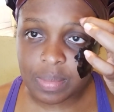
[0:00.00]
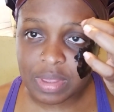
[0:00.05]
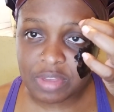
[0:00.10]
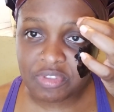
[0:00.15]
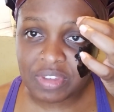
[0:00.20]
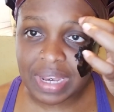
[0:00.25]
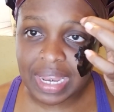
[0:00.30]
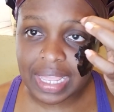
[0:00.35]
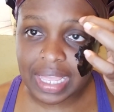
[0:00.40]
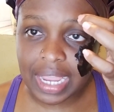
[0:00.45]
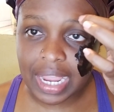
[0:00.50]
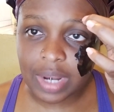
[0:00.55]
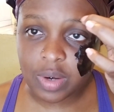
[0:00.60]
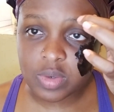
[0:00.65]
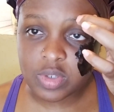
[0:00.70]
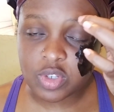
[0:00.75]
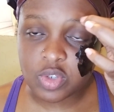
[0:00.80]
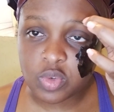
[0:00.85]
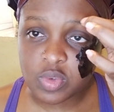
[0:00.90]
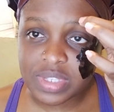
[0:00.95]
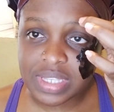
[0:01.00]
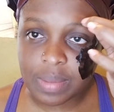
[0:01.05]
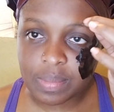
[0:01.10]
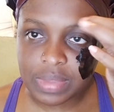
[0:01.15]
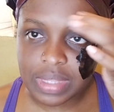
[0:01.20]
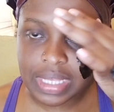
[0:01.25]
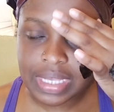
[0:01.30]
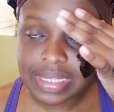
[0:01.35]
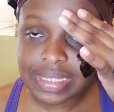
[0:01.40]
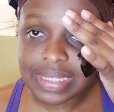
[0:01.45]
I feel like I cannot do some
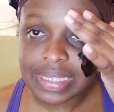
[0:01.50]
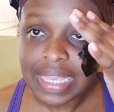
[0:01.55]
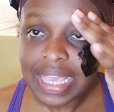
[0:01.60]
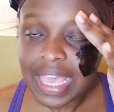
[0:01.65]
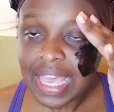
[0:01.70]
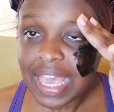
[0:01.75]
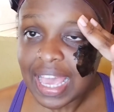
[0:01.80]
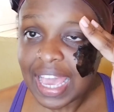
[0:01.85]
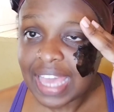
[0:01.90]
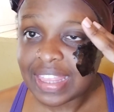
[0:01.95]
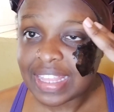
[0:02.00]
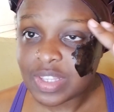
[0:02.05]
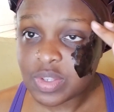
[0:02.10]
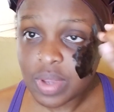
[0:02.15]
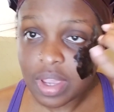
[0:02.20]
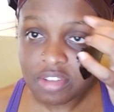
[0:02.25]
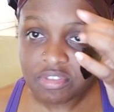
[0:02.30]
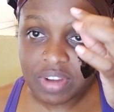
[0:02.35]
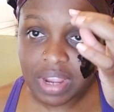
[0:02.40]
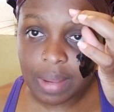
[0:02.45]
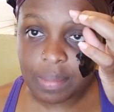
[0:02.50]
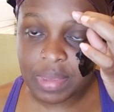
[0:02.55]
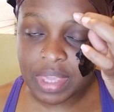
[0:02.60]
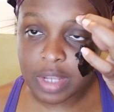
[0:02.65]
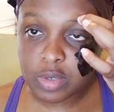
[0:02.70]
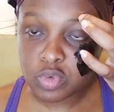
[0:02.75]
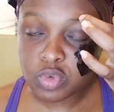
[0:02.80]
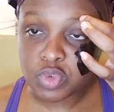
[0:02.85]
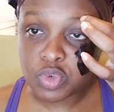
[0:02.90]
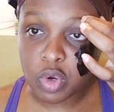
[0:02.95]
things, and that's why I've come
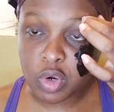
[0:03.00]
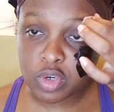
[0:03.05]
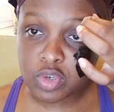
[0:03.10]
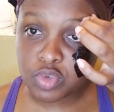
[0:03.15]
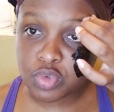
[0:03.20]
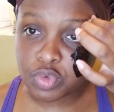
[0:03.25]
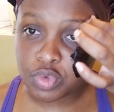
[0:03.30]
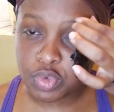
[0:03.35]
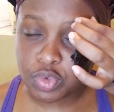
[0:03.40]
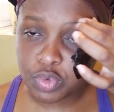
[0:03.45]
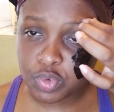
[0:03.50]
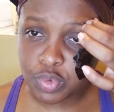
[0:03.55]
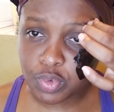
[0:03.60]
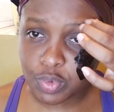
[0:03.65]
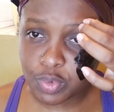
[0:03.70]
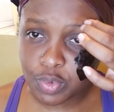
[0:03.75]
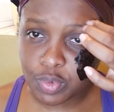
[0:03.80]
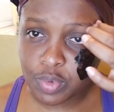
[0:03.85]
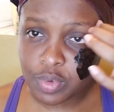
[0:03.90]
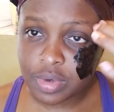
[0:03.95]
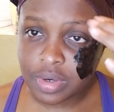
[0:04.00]
here to talk to you.